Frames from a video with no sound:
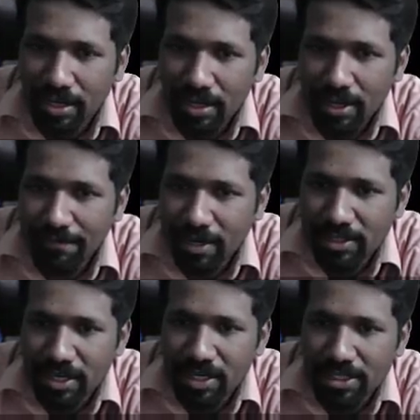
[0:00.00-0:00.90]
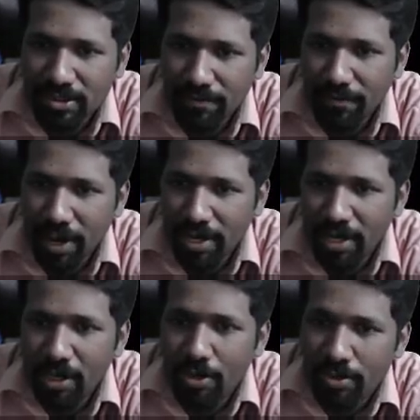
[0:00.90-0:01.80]
Left hand side is
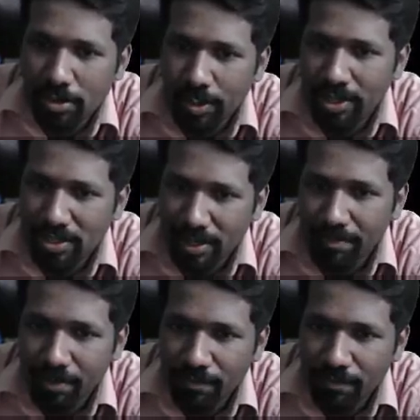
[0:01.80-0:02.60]
finding crosswise sum.